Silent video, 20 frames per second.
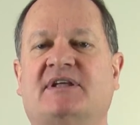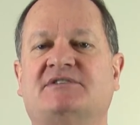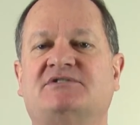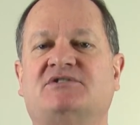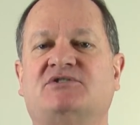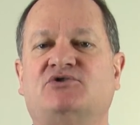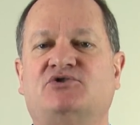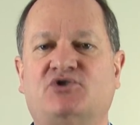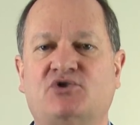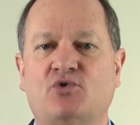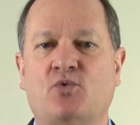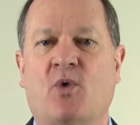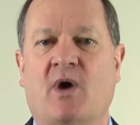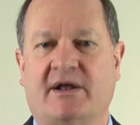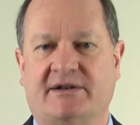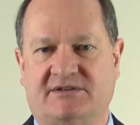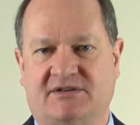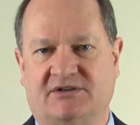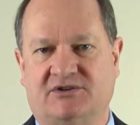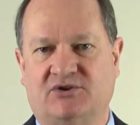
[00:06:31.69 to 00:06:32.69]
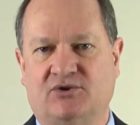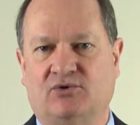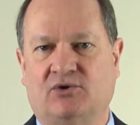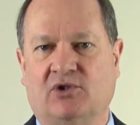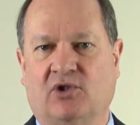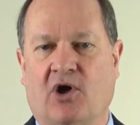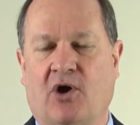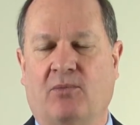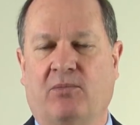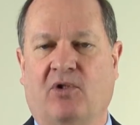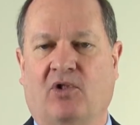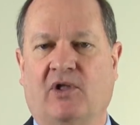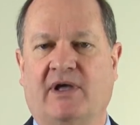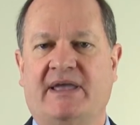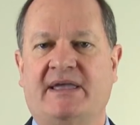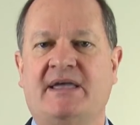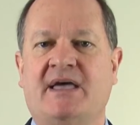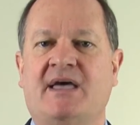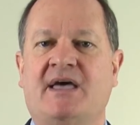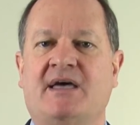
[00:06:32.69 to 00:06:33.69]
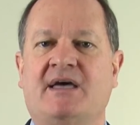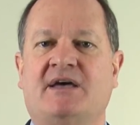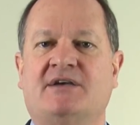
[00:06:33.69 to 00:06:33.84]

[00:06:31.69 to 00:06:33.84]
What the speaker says: that you do want to do globally.